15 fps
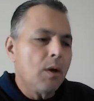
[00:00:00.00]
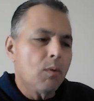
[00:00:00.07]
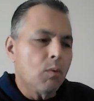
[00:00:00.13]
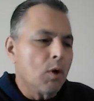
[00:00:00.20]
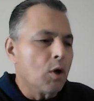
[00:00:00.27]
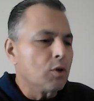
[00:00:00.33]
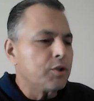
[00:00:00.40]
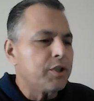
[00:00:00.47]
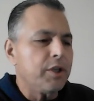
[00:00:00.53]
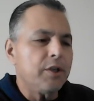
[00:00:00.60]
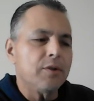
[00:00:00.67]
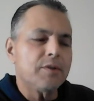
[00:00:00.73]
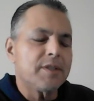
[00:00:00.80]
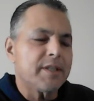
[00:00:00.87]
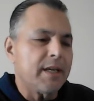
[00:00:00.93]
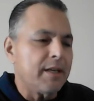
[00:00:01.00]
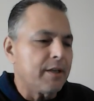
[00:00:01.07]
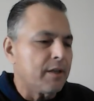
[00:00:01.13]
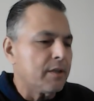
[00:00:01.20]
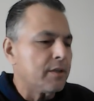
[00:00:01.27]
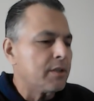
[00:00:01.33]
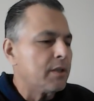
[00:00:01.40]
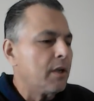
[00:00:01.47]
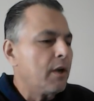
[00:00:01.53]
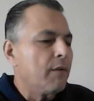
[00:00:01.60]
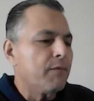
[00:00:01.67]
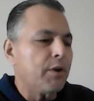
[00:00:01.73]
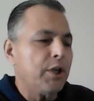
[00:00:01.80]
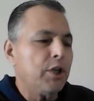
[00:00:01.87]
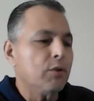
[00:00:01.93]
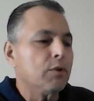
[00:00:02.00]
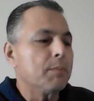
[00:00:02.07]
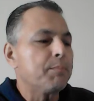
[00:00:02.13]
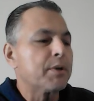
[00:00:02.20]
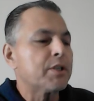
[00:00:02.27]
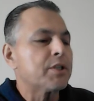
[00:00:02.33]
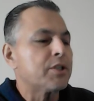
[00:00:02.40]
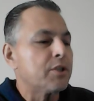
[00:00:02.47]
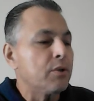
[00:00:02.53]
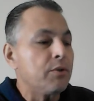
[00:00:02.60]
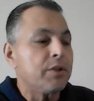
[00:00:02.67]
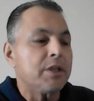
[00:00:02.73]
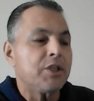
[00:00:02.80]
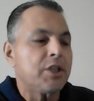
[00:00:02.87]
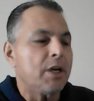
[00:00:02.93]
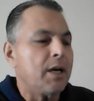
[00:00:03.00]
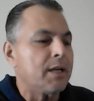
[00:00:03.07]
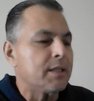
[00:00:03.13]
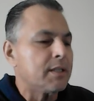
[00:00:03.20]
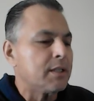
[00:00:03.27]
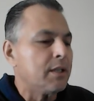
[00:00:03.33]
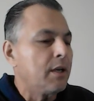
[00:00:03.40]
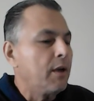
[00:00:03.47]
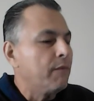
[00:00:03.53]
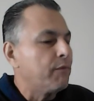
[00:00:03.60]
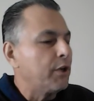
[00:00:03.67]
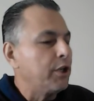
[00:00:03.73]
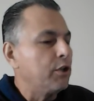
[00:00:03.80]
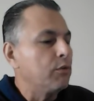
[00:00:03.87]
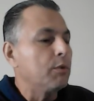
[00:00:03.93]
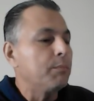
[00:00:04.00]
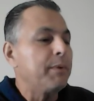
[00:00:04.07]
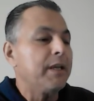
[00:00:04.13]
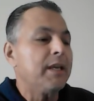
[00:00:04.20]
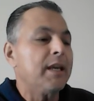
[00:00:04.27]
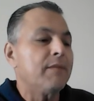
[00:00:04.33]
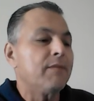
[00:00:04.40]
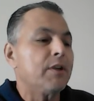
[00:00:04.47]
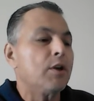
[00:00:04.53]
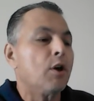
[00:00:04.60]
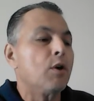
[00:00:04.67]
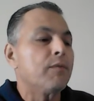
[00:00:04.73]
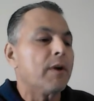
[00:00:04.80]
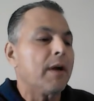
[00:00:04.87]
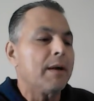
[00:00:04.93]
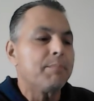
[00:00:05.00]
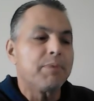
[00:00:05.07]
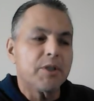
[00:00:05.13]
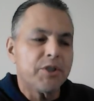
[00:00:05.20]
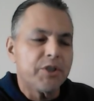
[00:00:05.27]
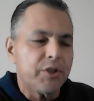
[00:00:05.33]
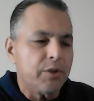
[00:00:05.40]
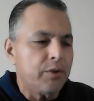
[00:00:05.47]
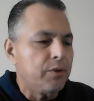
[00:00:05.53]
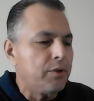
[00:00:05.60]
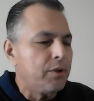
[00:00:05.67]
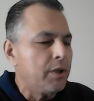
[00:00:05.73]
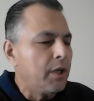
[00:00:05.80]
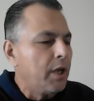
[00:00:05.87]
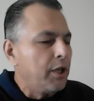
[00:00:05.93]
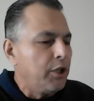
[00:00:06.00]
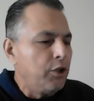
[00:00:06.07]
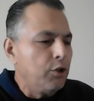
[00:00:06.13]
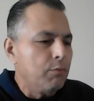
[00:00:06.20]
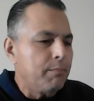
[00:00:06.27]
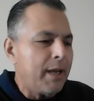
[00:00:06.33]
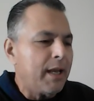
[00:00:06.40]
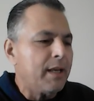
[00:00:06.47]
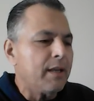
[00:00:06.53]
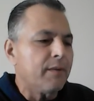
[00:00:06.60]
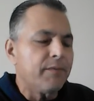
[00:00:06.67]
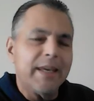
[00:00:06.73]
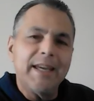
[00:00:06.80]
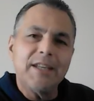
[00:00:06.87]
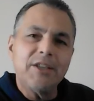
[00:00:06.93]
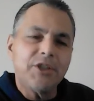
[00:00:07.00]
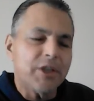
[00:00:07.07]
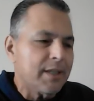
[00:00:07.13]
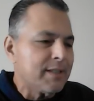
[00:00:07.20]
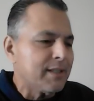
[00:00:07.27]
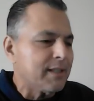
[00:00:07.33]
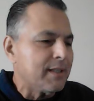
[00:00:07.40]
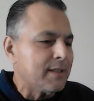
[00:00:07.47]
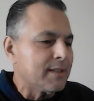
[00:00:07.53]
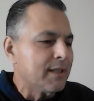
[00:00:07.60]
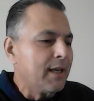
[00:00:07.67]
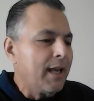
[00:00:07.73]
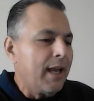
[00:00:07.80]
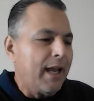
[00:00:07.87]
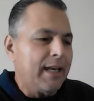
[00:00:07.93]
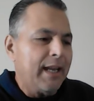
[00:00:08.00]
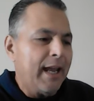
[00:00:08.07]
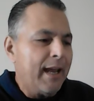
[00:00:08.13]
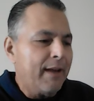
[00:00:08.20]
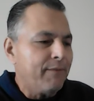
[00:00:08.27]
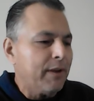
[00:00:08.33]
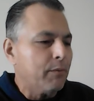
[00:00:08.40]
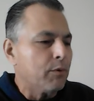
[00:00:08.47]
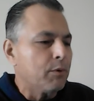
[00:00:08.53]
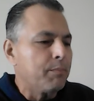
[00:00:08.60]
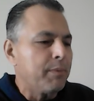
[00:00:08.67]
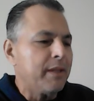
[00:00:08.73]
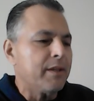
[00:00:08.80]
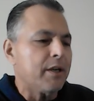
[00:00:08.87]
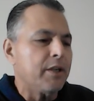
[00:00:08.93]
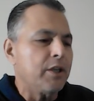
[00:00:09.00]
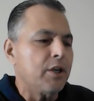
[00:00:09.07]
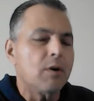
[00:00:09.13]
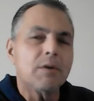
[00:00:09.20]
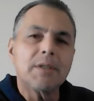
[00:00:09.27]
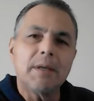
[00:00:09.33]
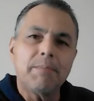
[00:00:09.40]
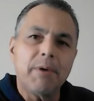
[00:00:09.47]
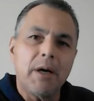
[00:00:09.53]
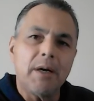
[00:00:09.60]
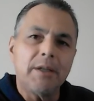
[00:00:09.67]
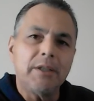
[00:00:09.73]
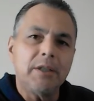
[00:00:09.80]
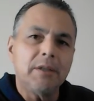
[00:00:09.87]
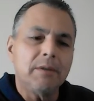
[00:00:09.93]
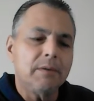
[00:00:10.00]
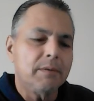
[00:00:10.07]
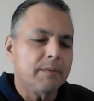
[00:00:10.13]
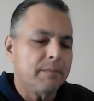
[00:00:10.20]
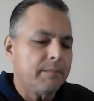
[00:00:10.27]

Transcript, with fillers: Woe to you, sinners, for you will pursue the just, for you will be given over and pursued you men of injustice, and heavy will be their yokes upon you.